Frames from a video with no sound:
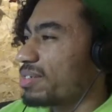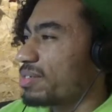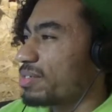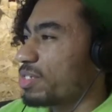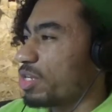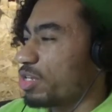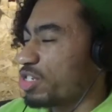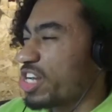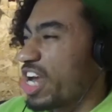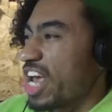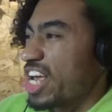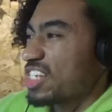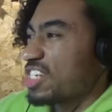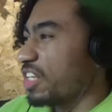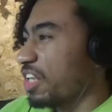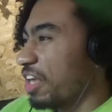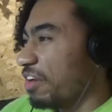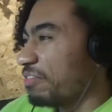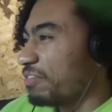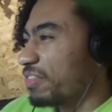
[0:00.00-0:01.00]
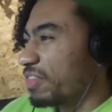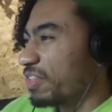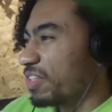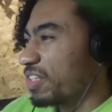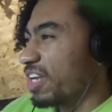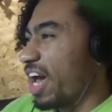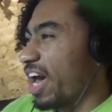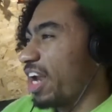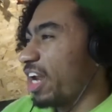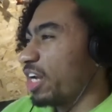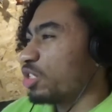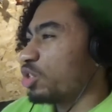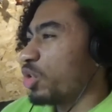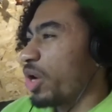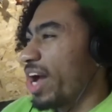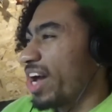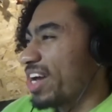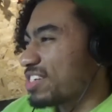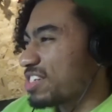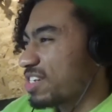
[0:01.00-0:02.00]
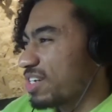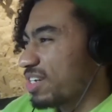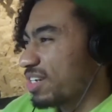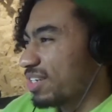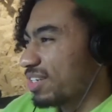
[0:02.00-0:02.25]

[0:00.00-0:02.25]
So she has to live kind of trash.